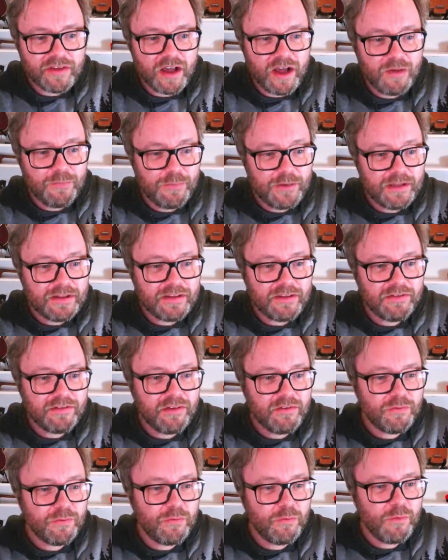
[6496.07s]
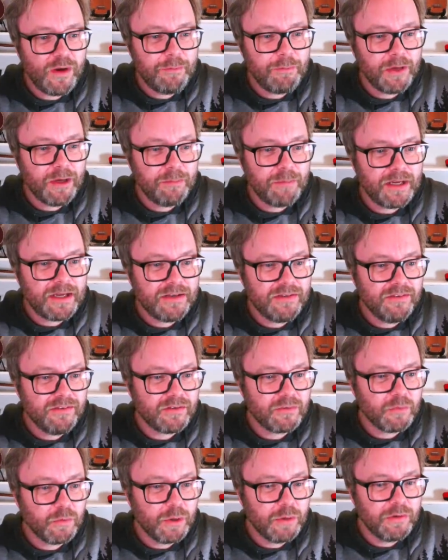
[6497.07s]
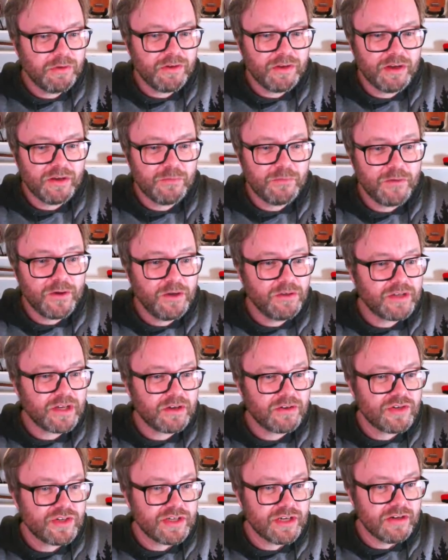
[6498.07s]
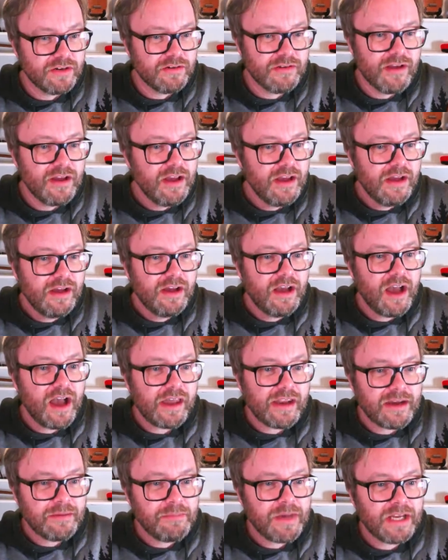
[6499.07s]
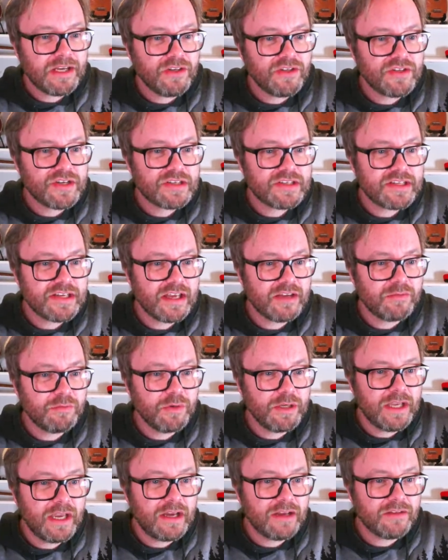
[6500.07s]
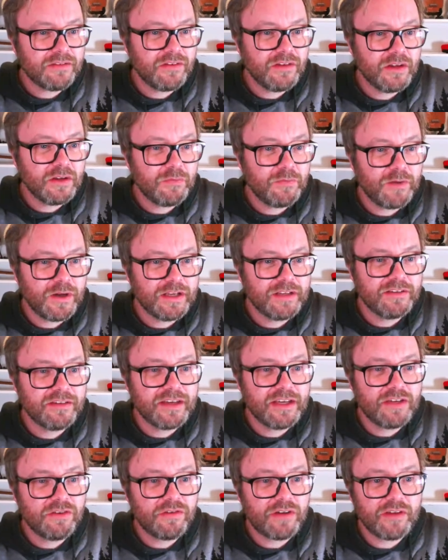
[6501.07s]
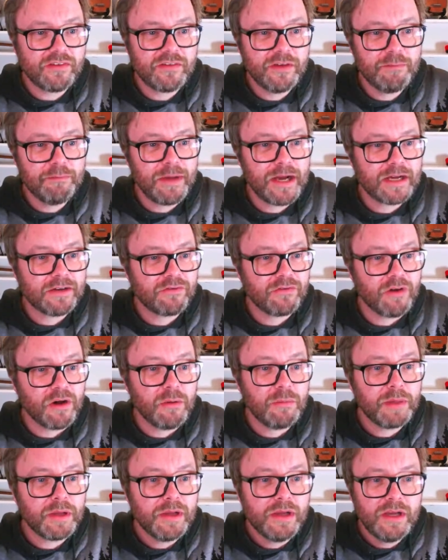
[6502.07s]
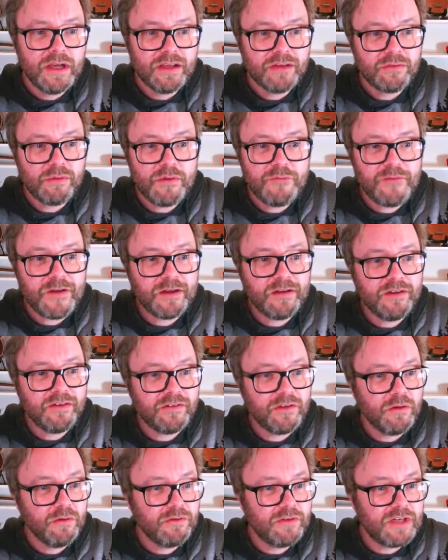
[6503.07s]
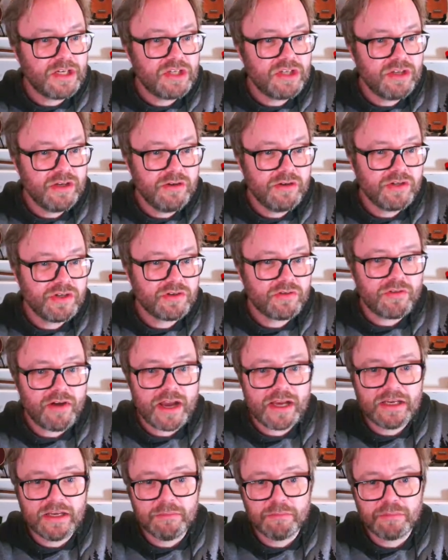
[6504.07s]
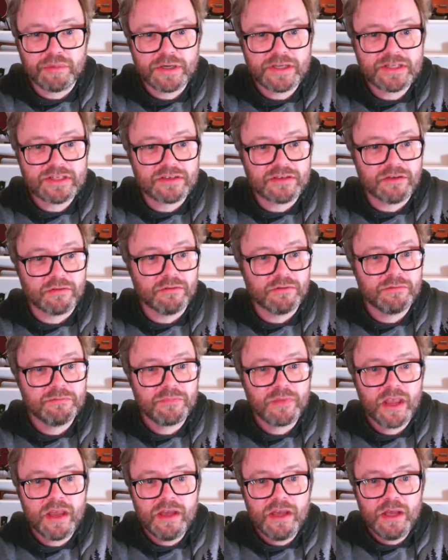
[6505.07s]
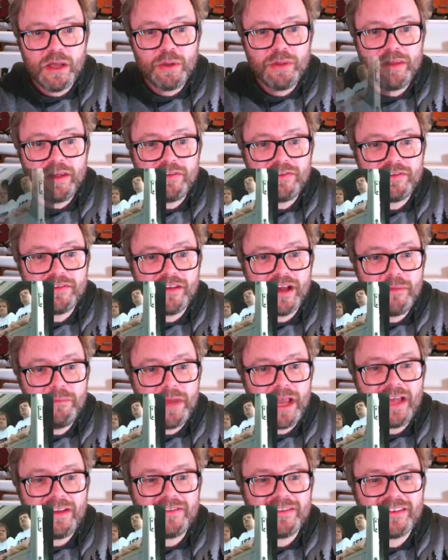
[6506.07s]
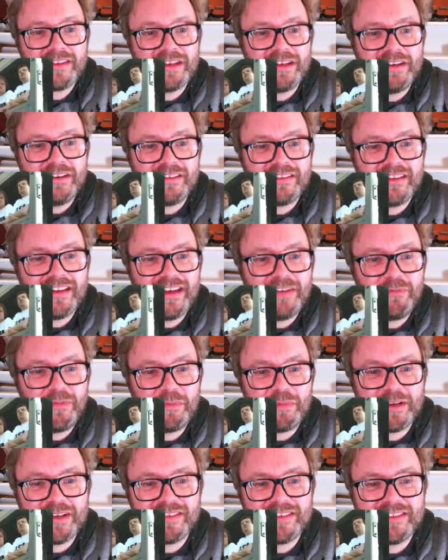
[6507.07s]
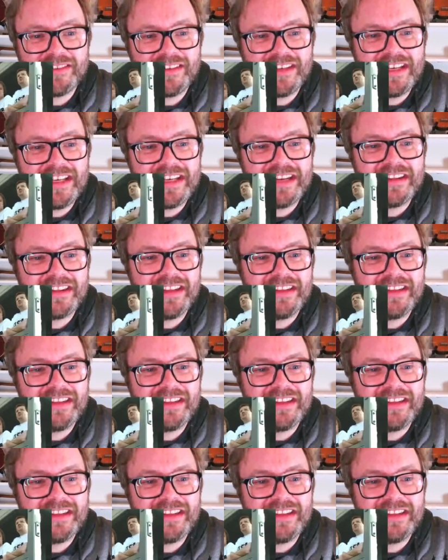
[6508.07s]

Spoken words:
I think this is from when my band, we were doing a photo shoot, and our manager said we had to find an interesting backdrop. So we found this old disused train in Bristol. This, Esther, you used to live in Bristol, didn't you?